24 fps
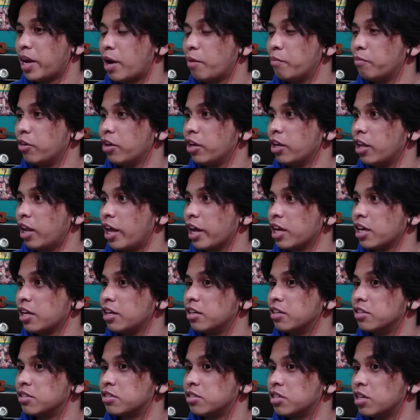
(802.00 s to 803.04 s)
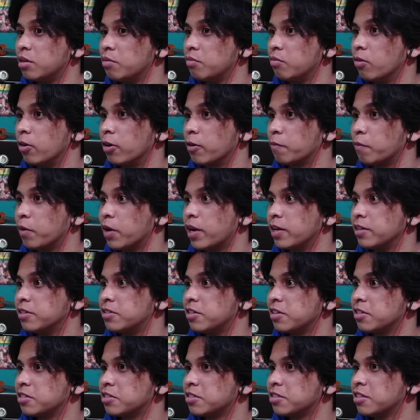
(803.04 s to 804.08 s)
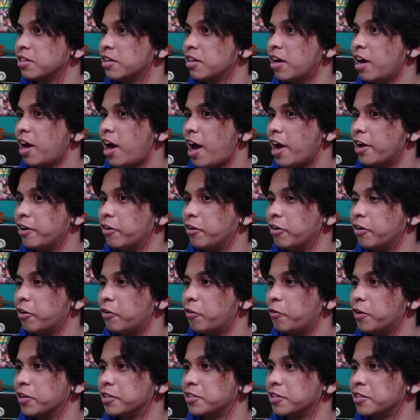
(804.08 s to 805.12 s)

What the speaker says: I'm really liking this teamwork, but I don't know what